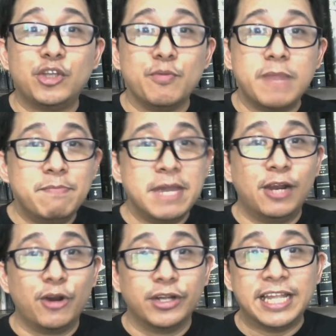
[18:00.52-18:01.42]
you may be
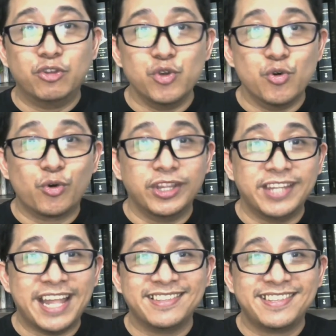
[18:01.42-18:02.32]
alerted to new
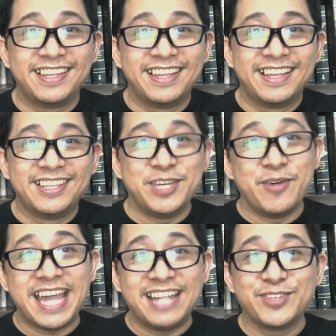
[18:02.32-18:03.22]
content. See you
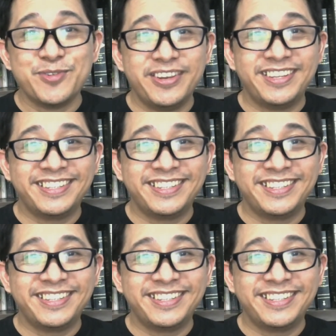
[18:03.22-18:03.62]
again soon!